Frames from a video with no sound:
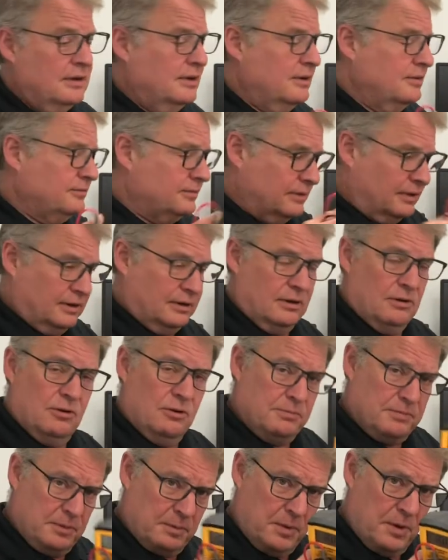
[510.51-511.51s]
So we're going to go
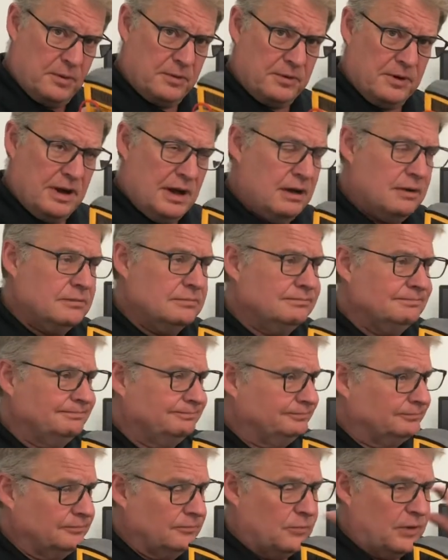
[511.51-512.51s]
ohm the motor out,
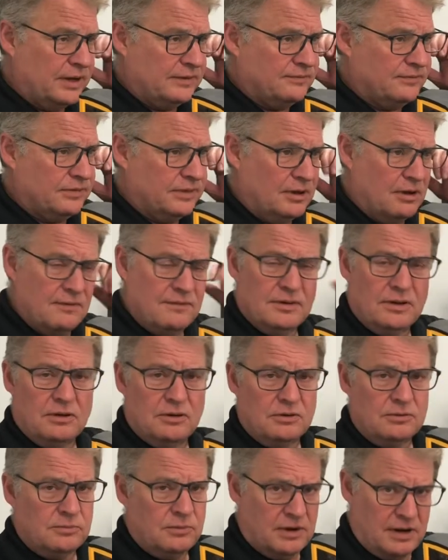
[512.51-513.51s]
wait for the
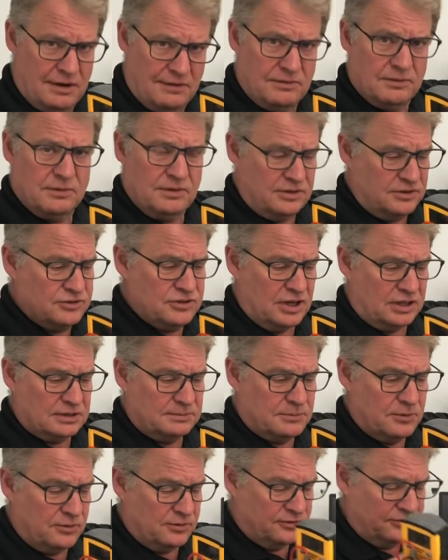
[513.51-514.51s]
overload, whatever, we're going to check the
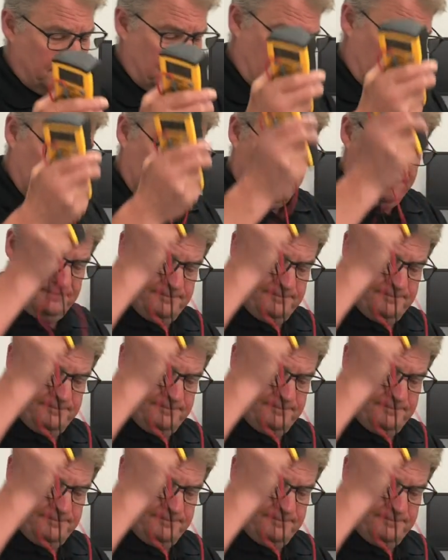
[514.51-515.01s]
motor side.